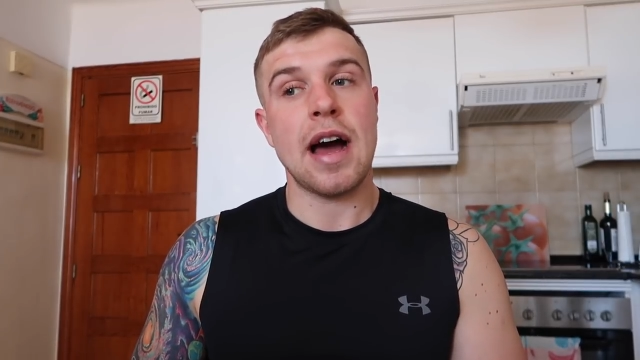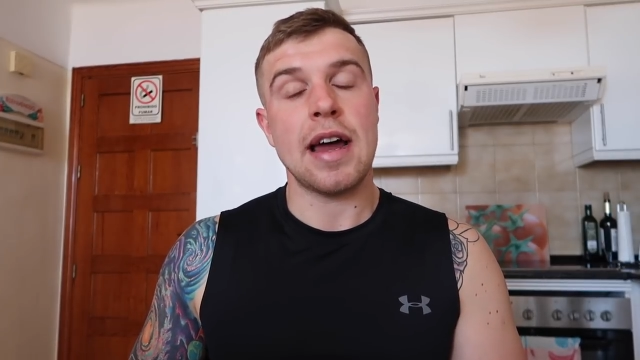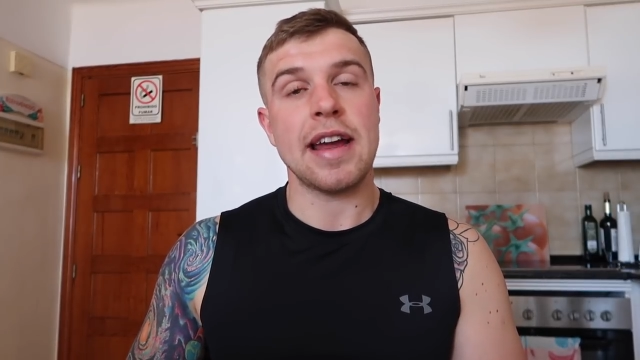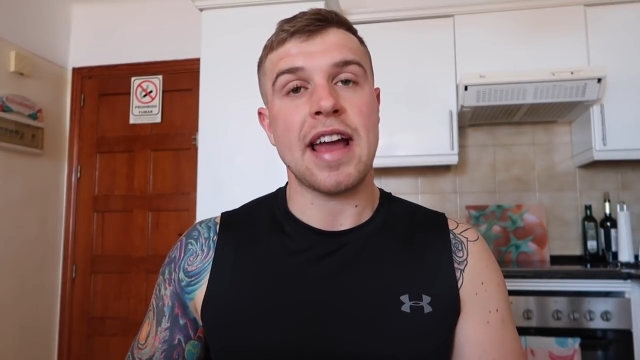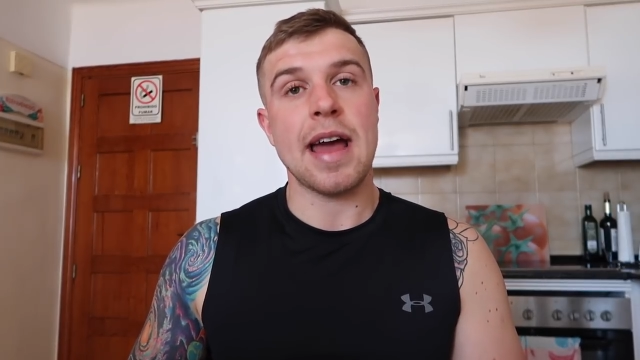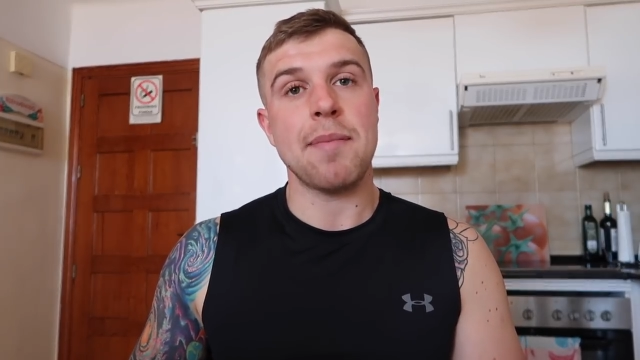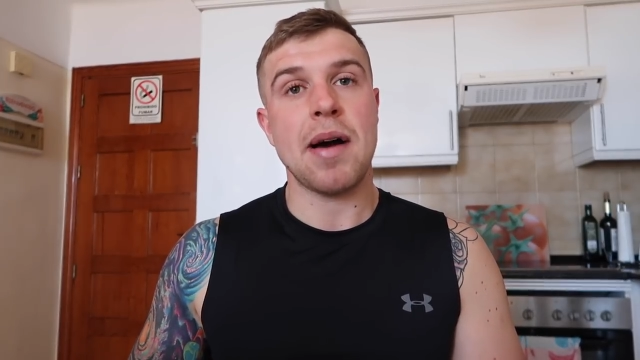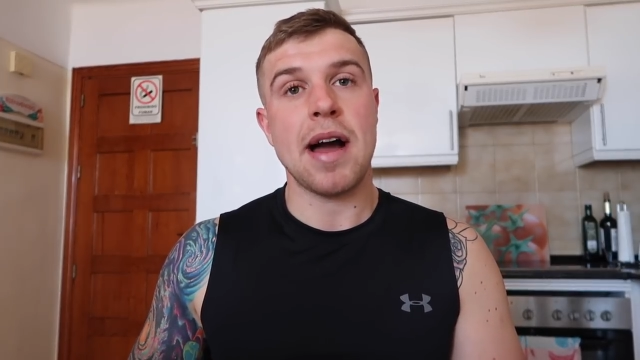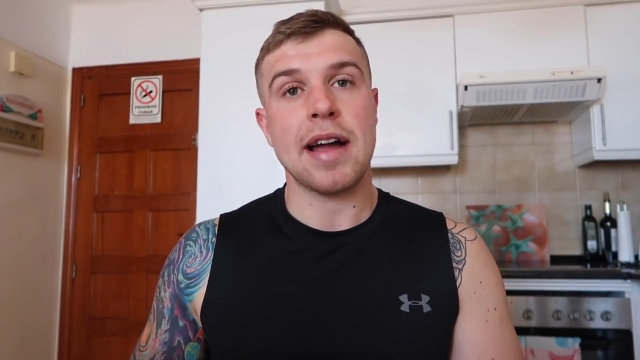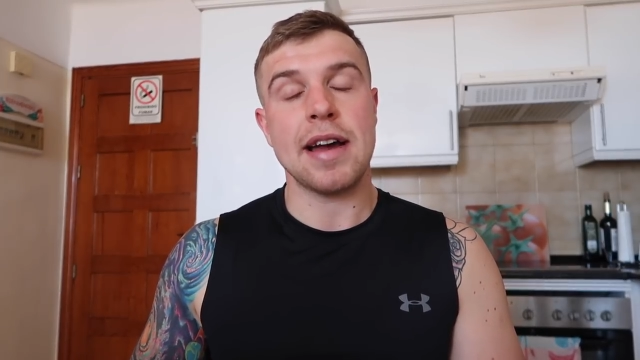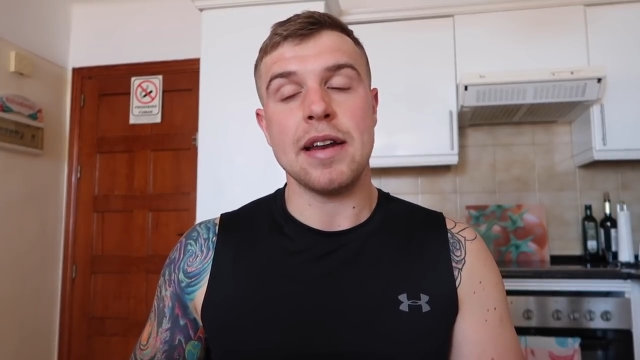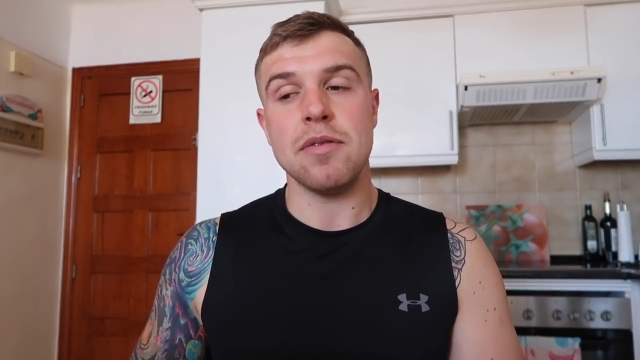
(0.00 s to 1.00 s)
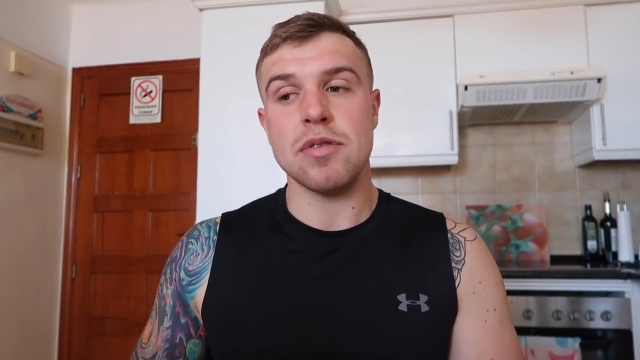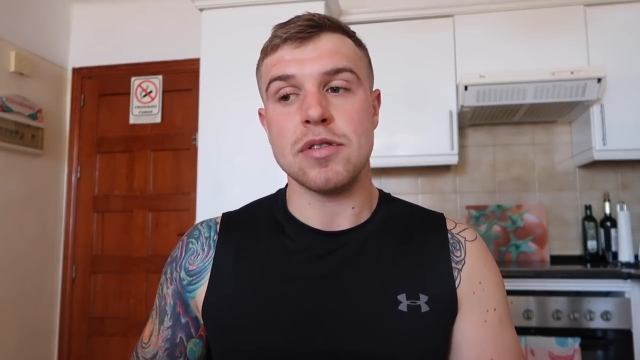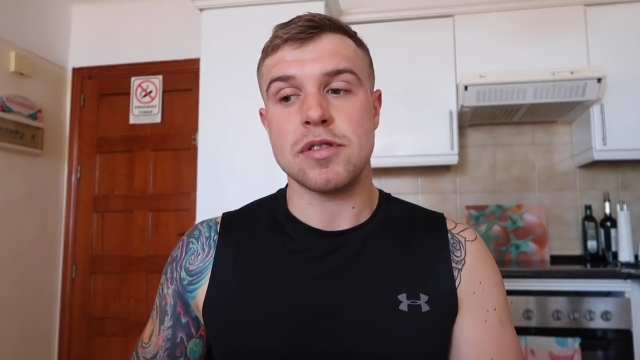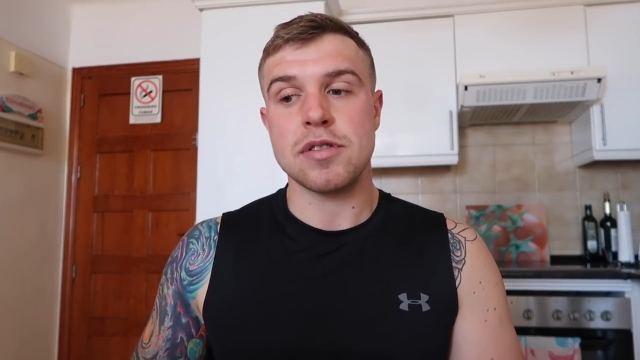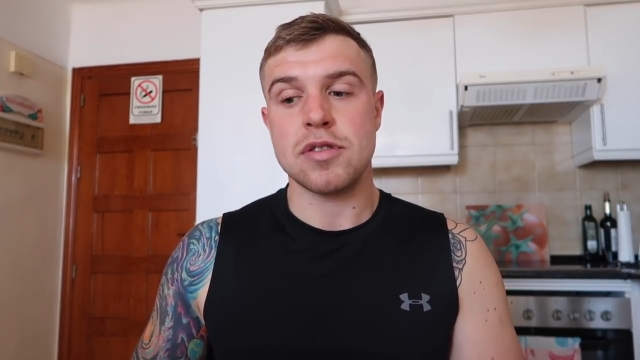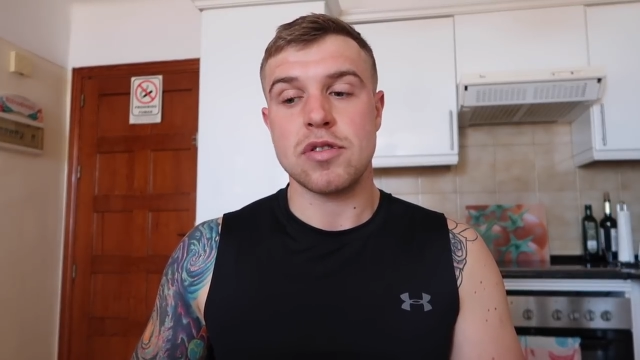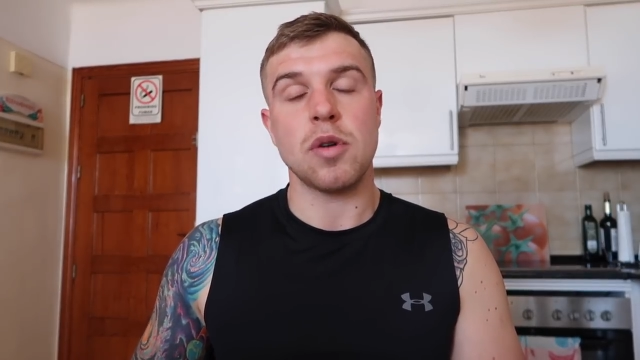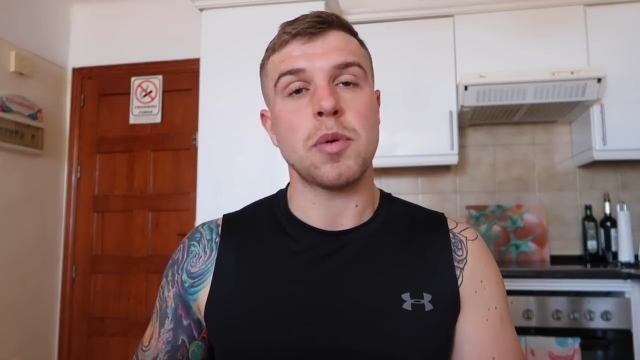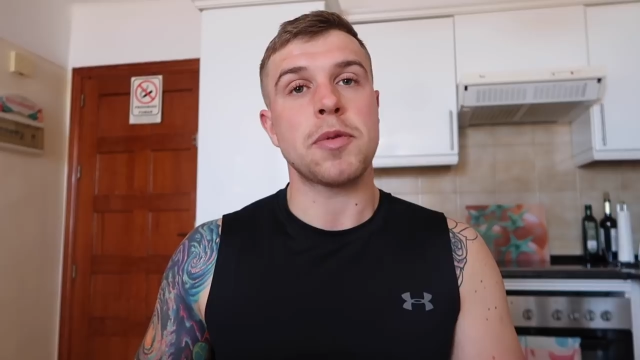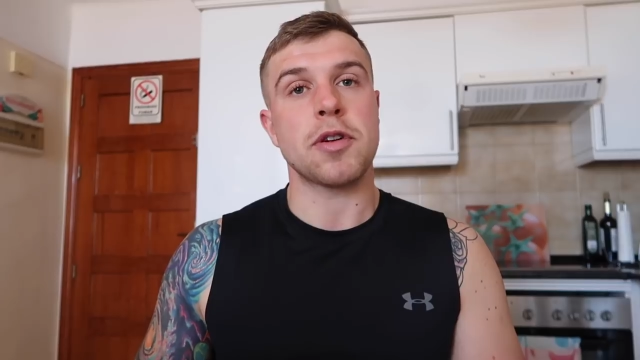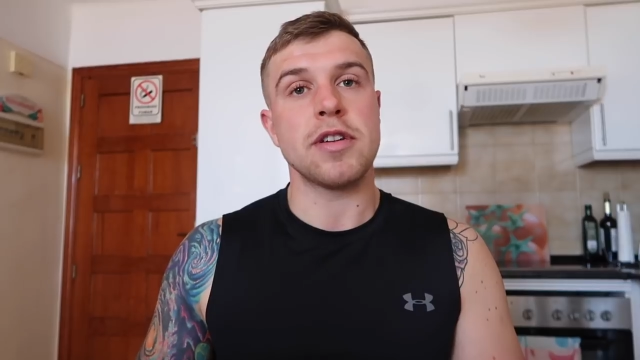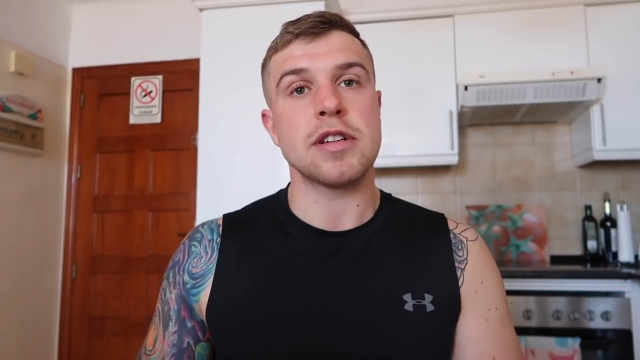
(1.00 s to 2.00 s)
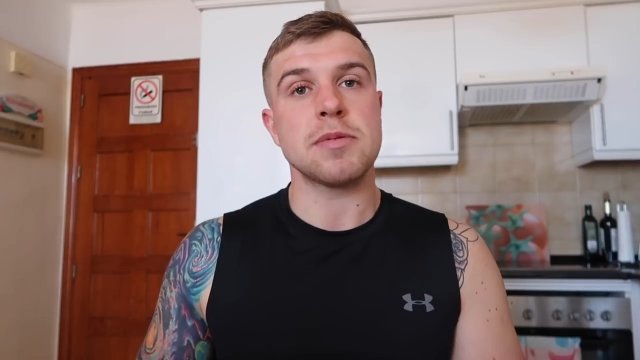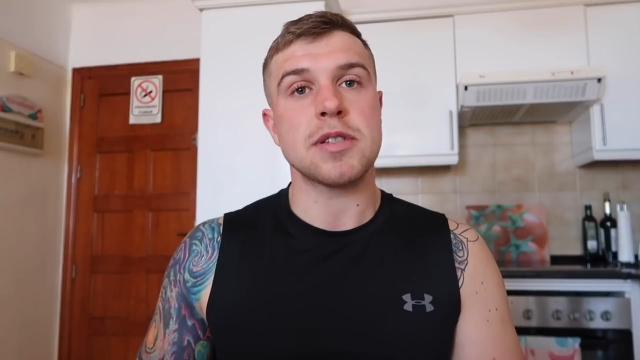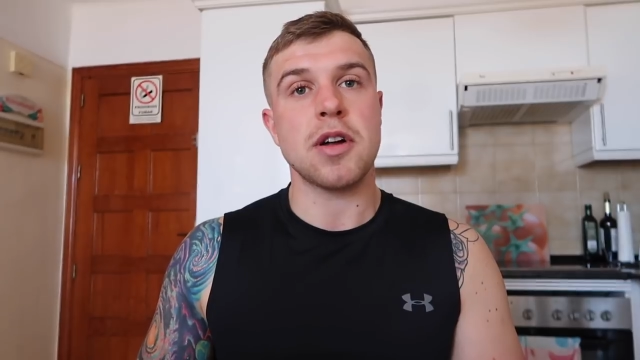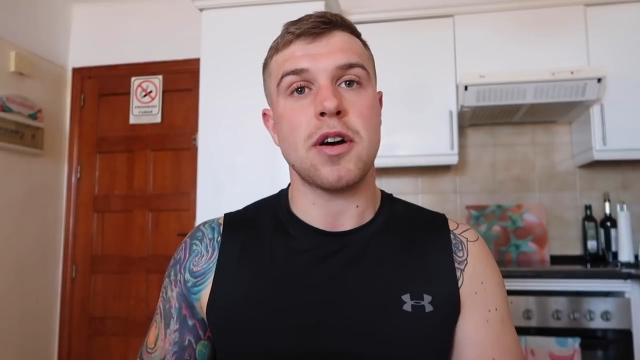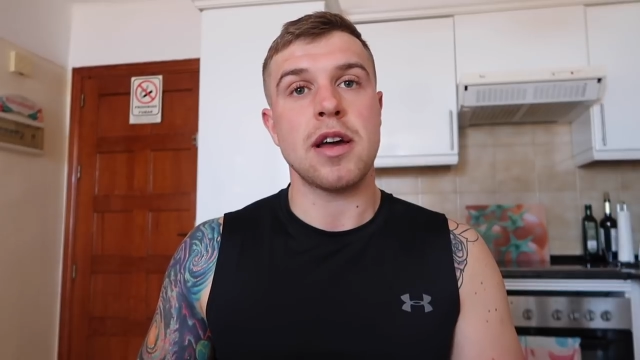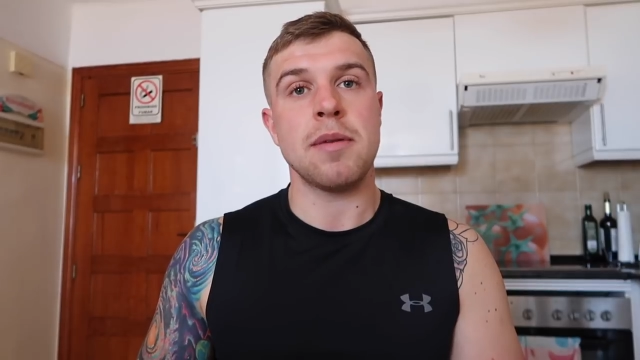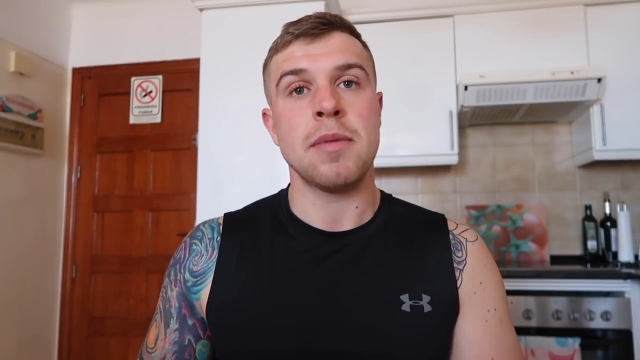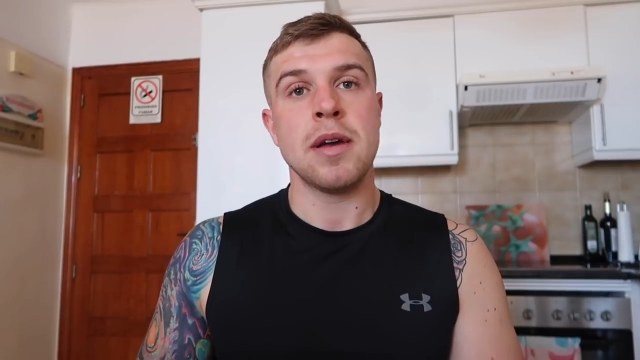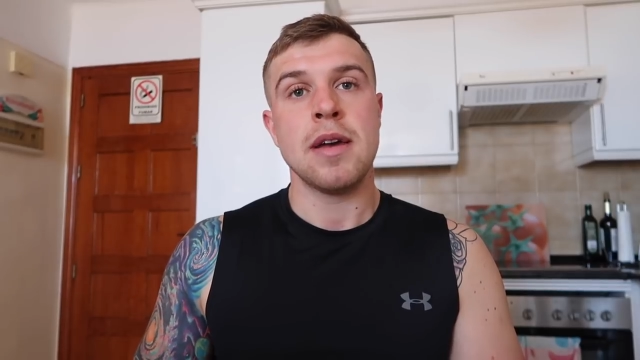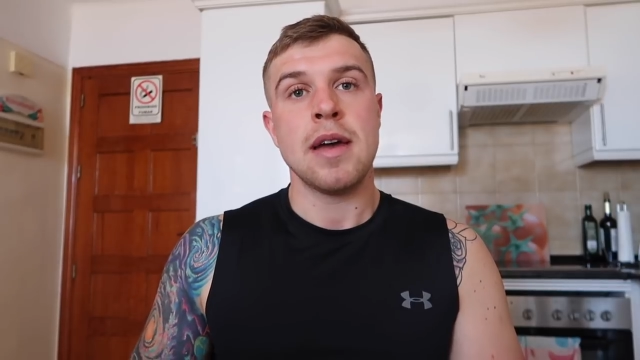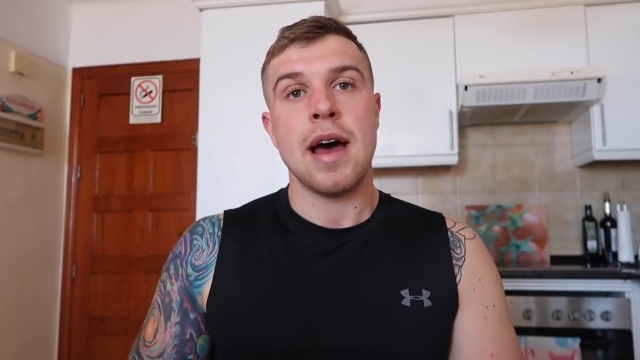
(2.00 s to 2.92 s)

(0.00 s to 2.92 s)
And I came back, and it was coming up to Christmas time,